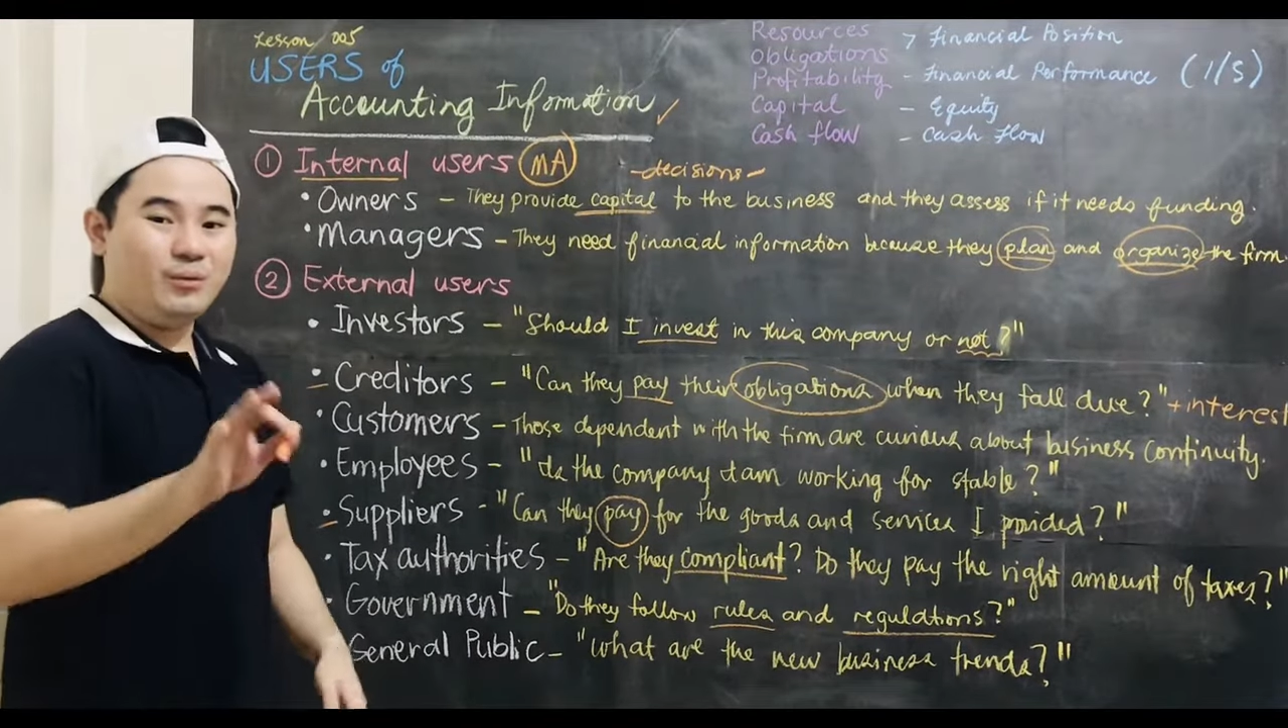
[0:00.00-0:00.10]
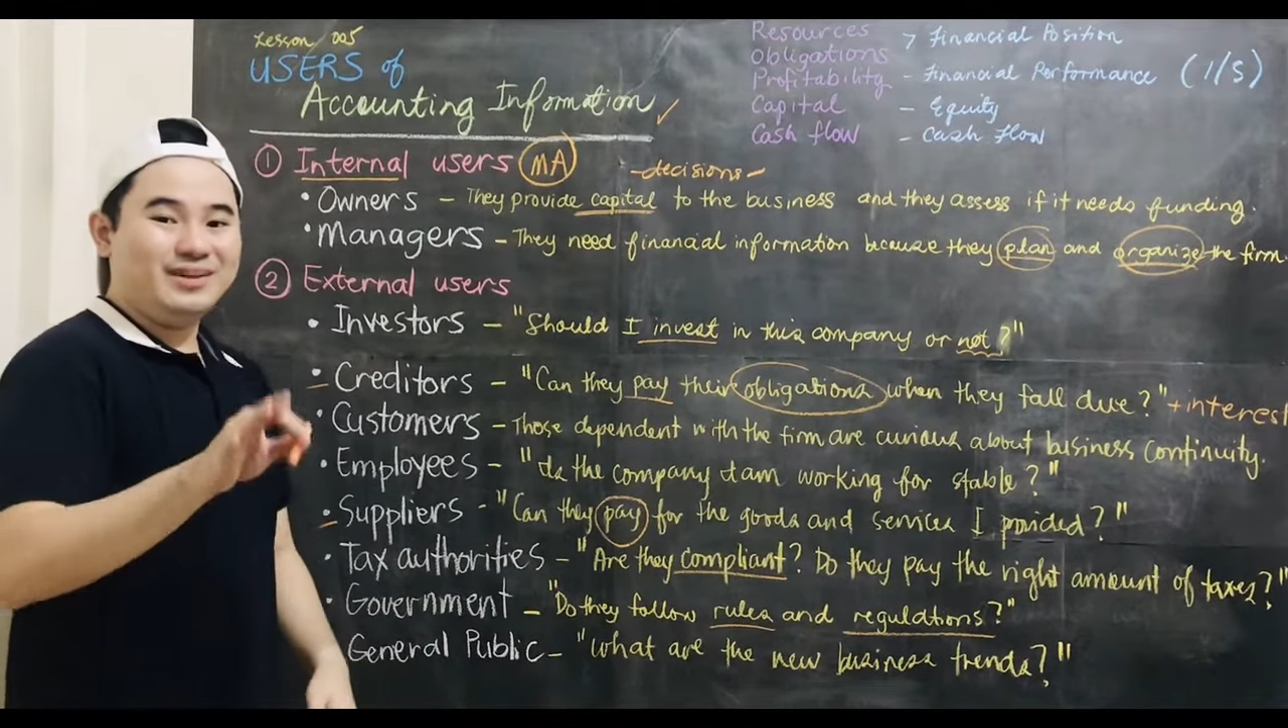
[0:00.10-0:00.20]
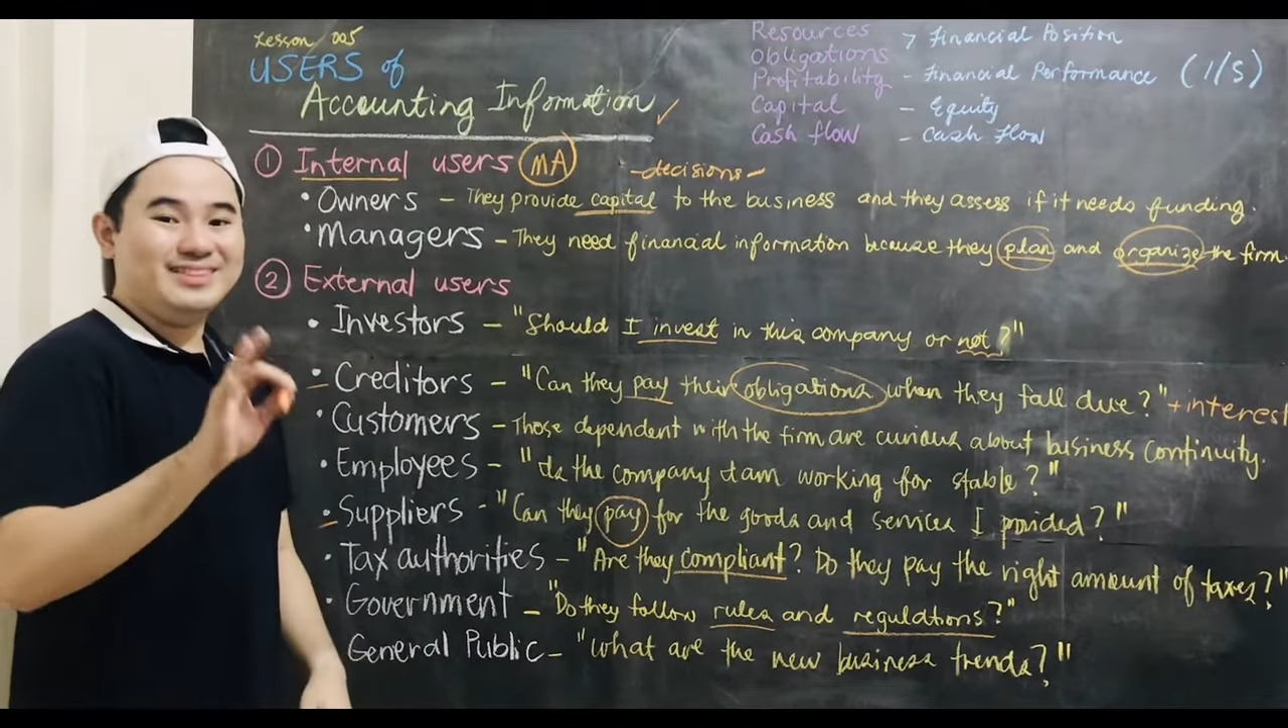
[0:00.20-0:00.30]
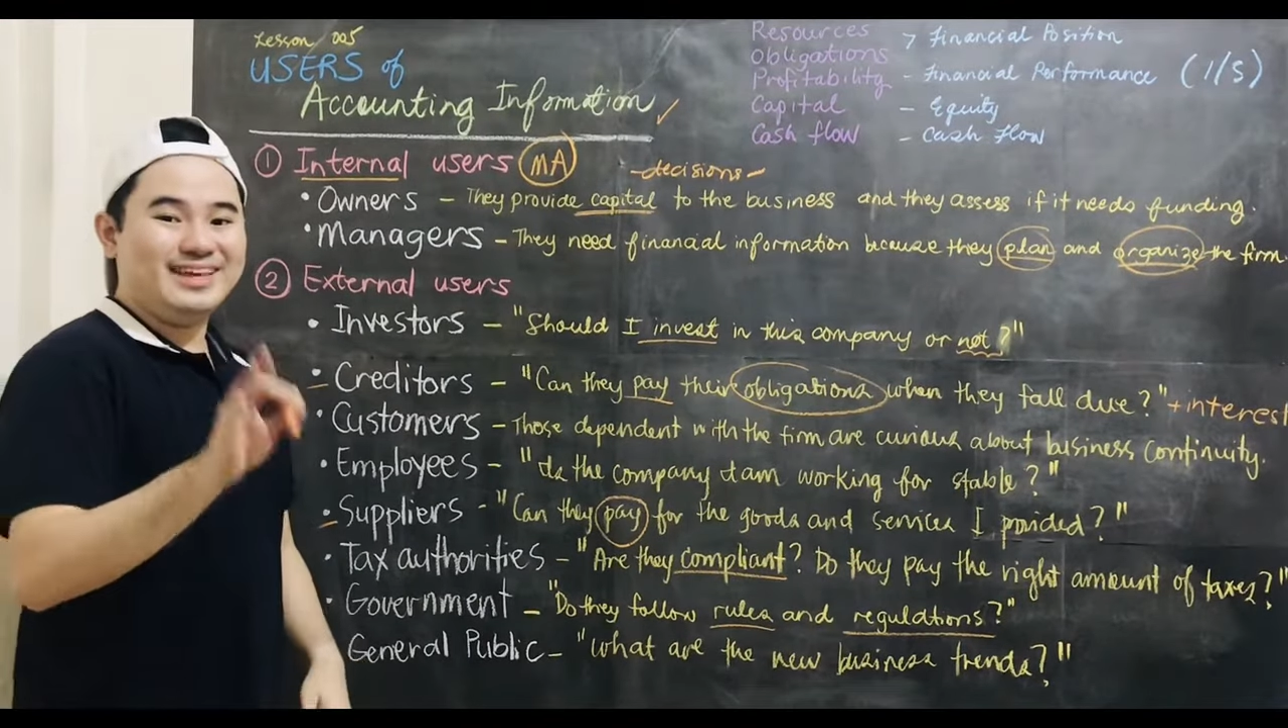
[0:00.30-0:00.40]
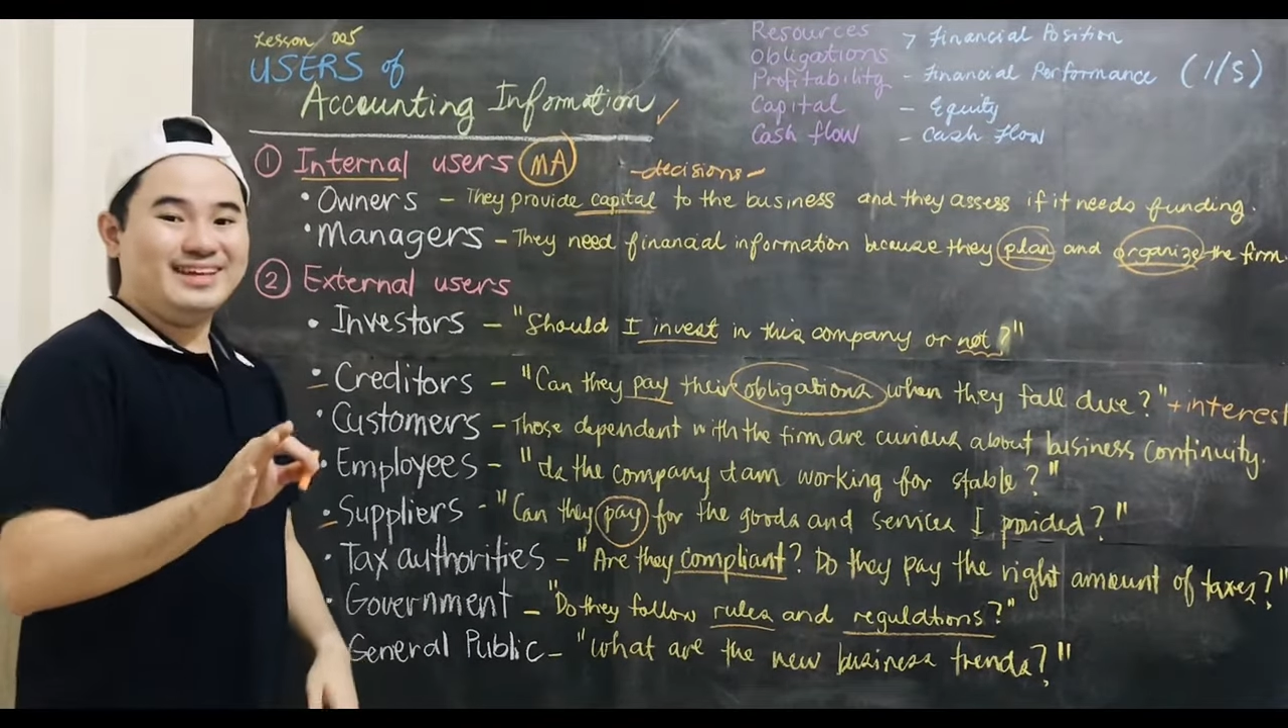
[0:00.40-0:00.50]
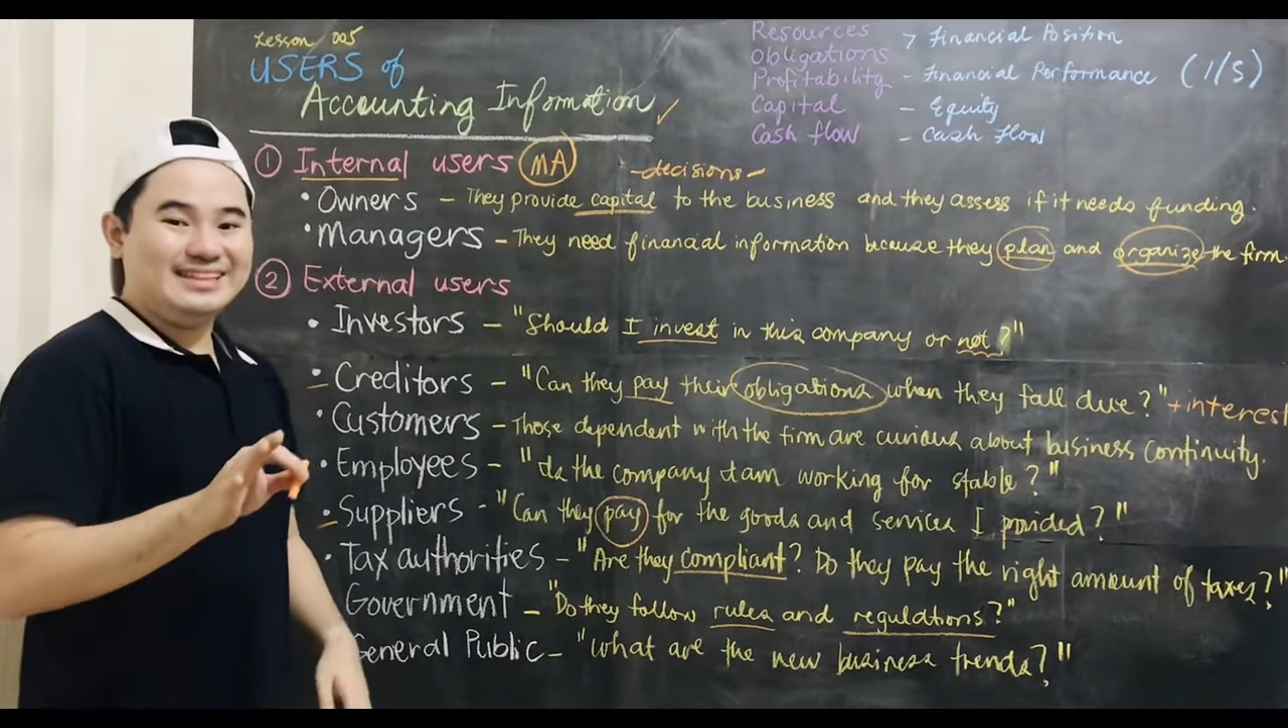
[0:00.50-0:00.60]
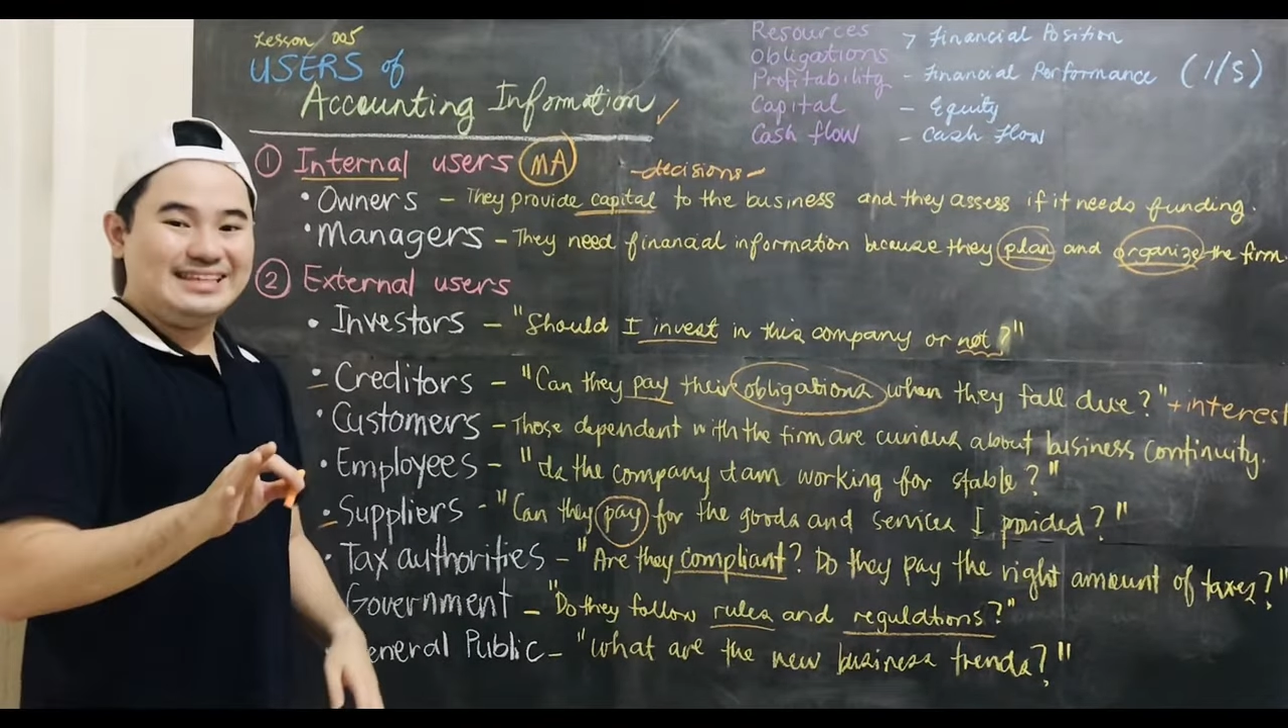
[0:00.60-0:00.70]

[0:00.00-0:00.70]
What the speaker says: what they